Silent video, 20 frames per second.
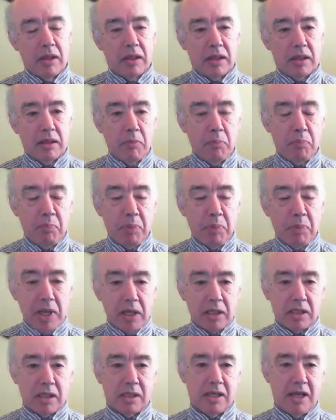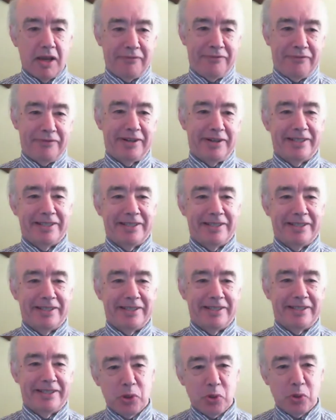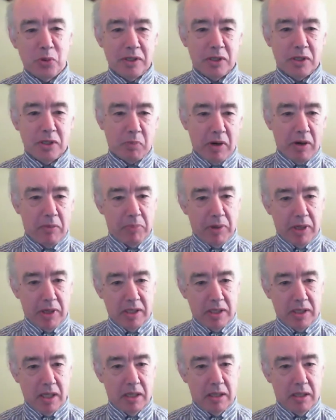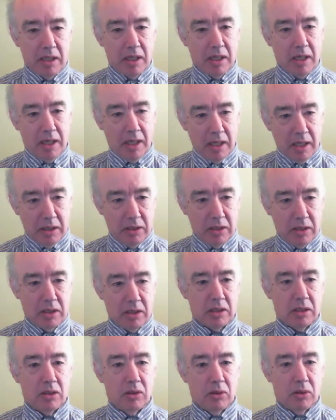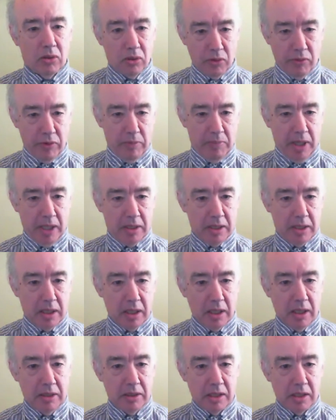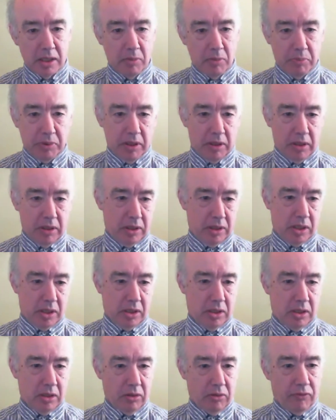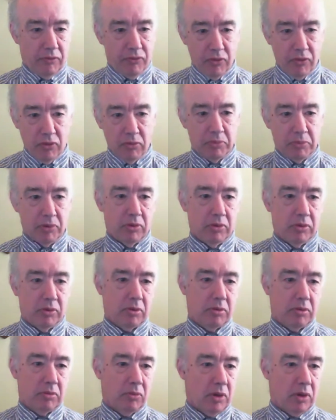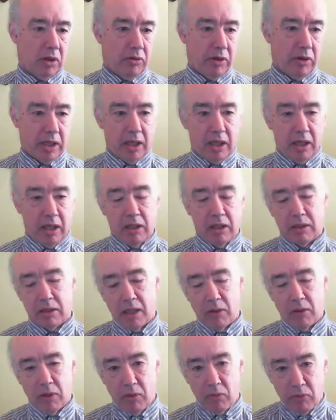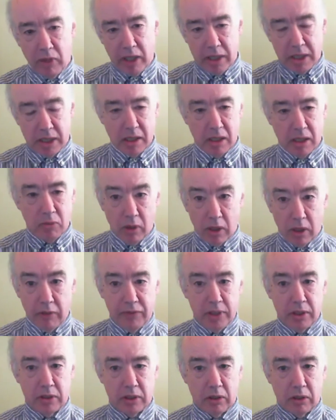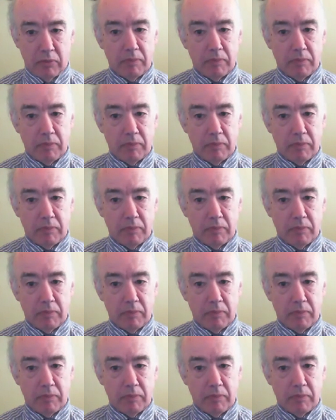The biggest difference between spread betting and ordinary betting, and this applies to football, what cricket, racing, whatever you do,